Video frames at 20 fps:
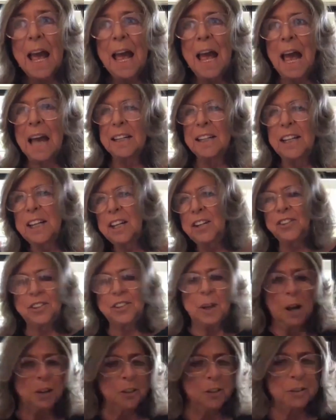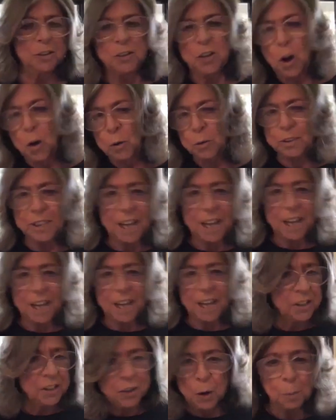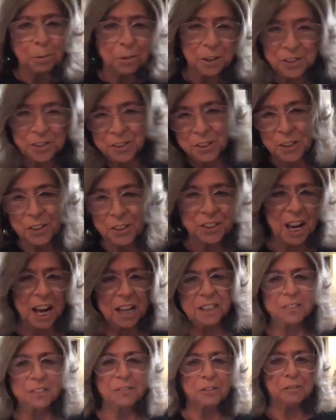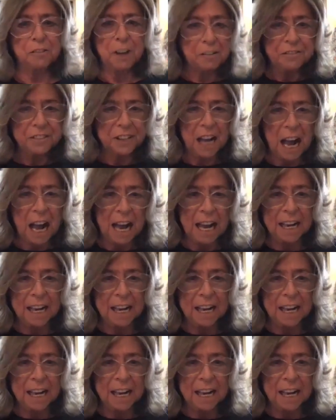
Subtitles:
And he's take no prisoners, kind of gruff guy.